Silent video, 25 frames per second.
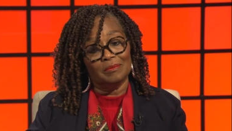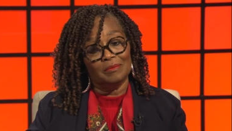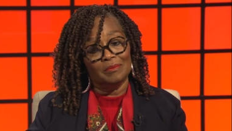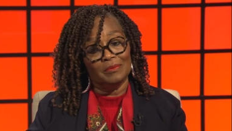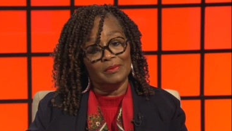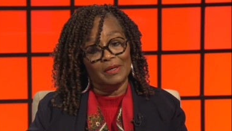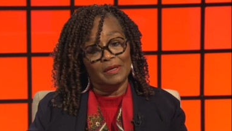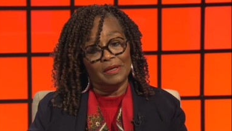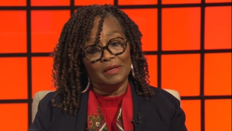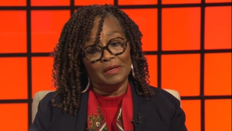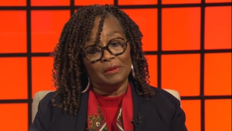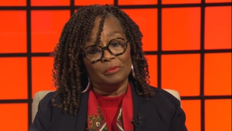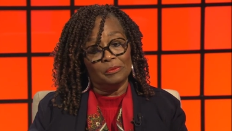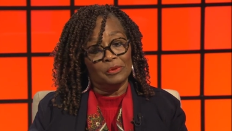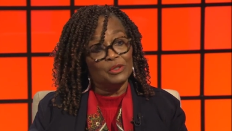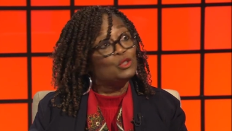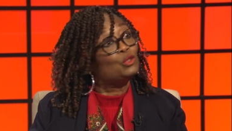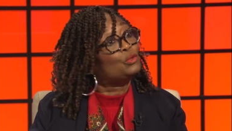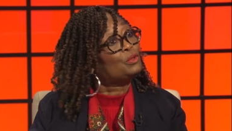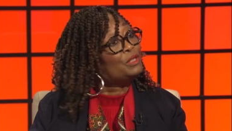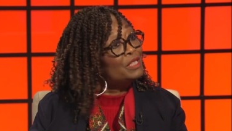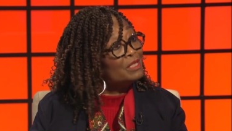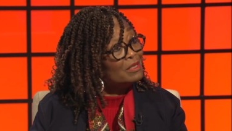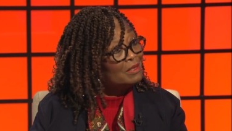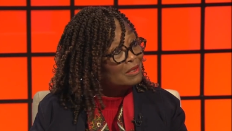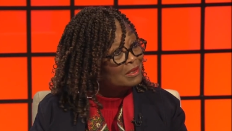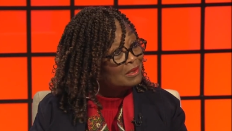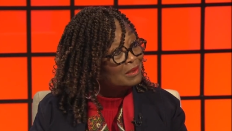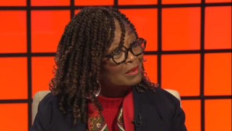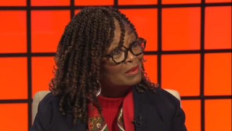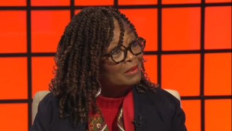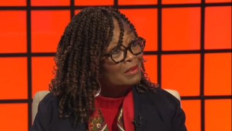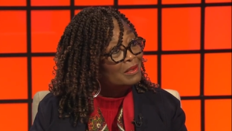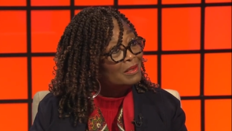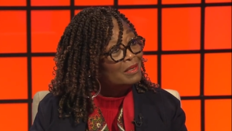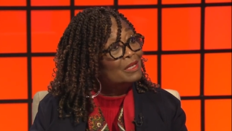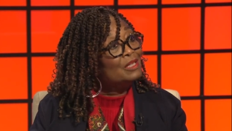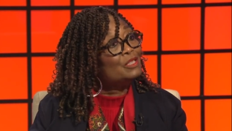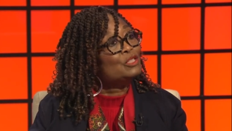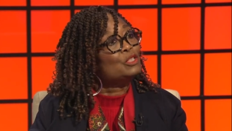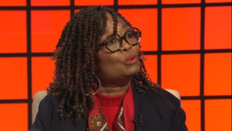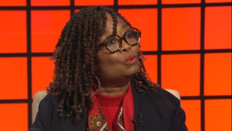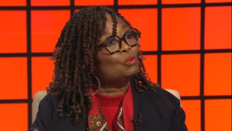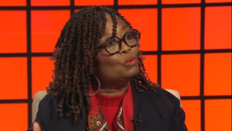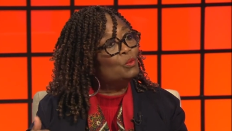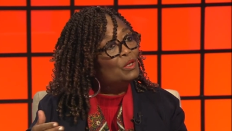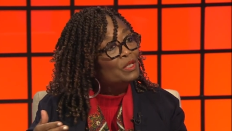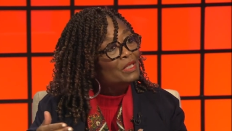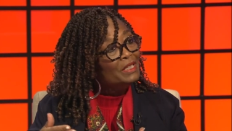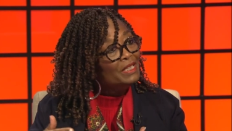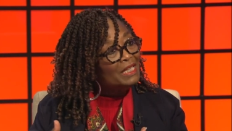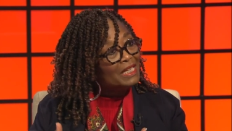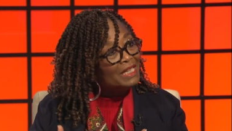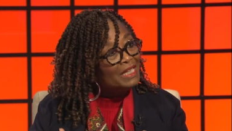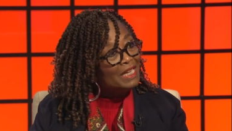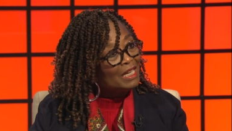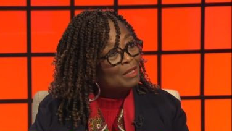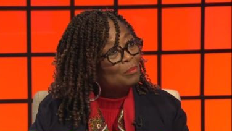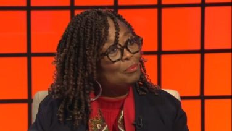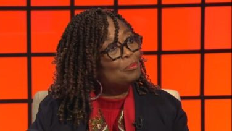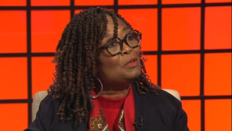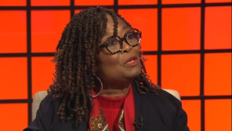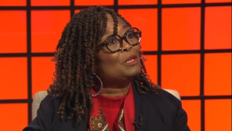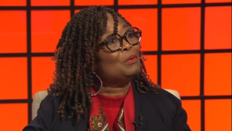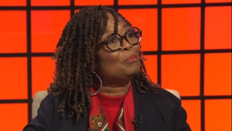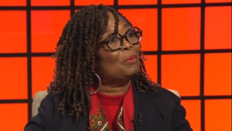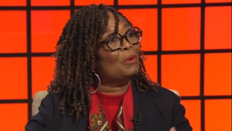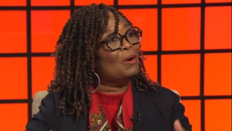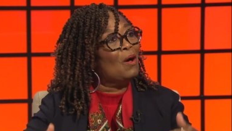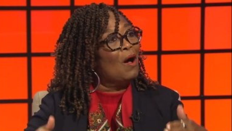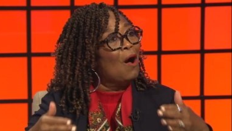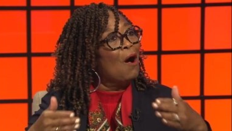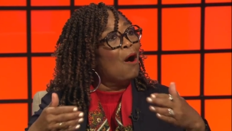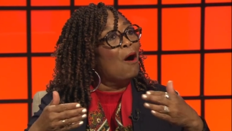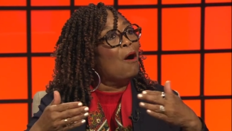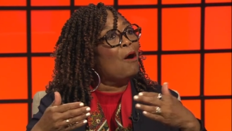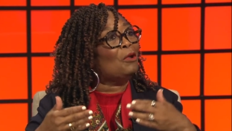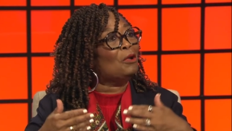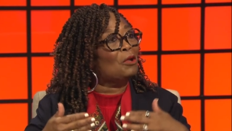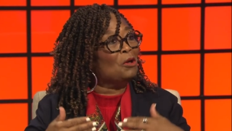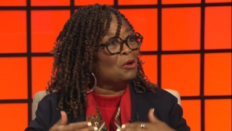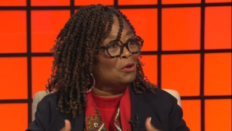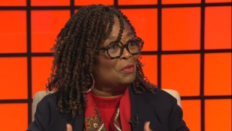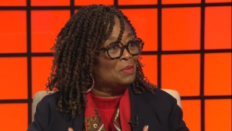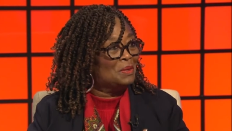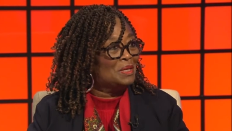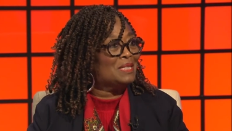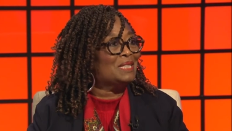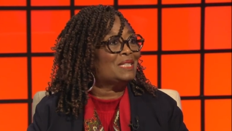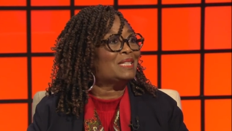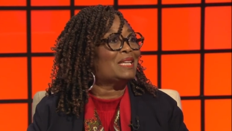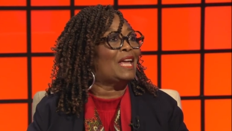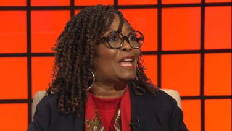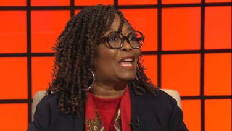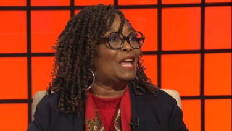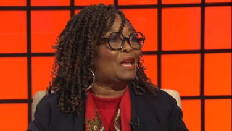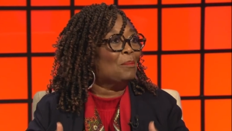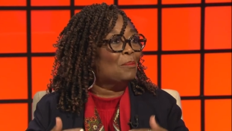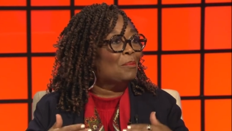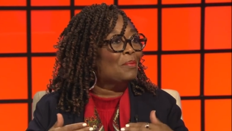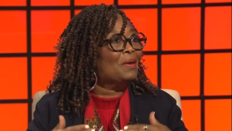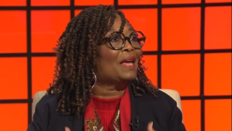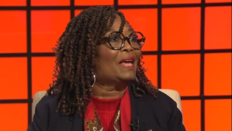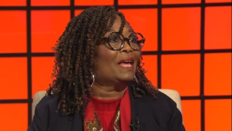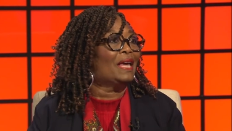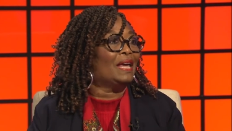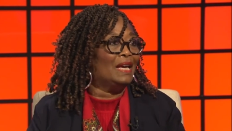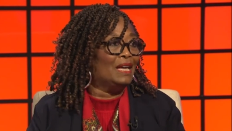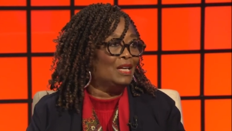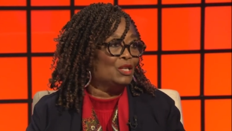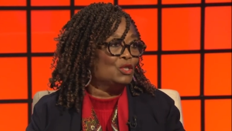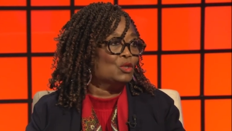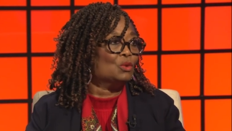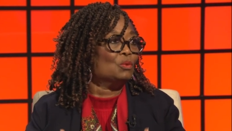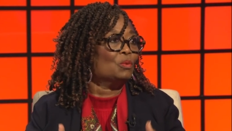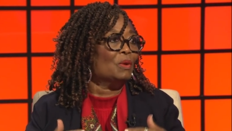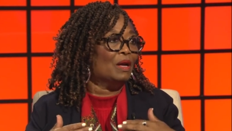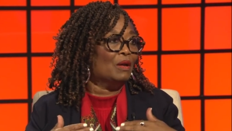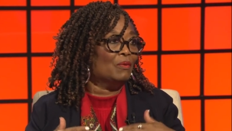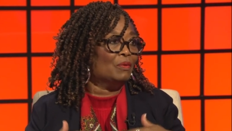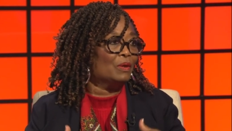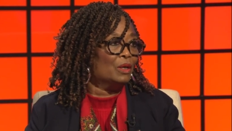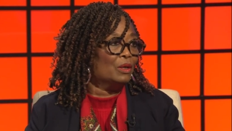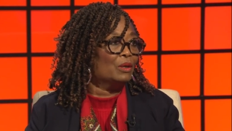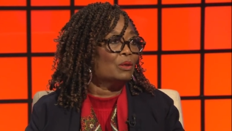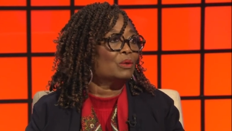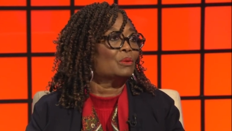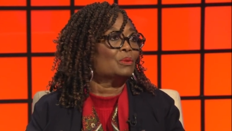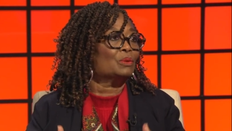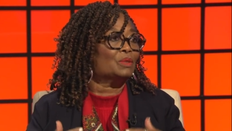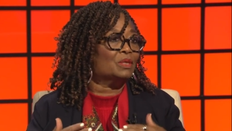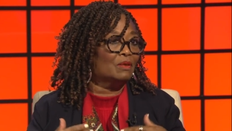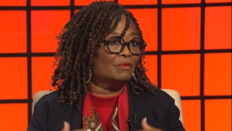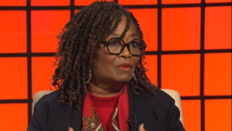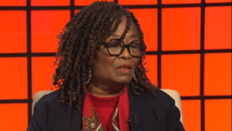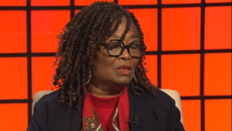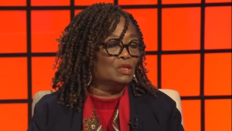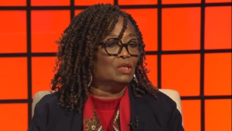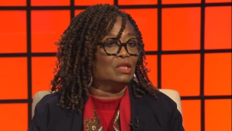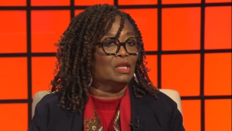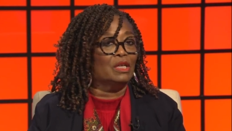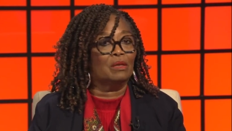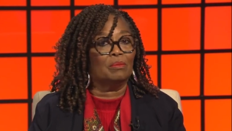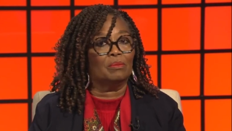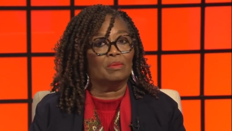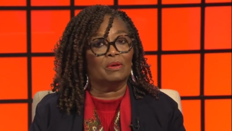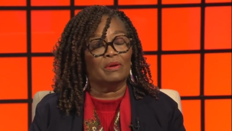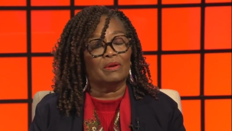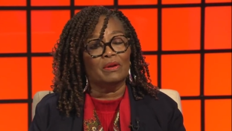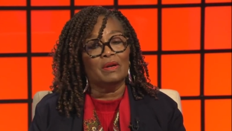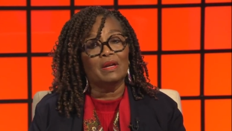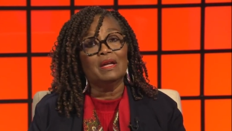uh, retreats to really get people all on the same page around the goals of the chamber.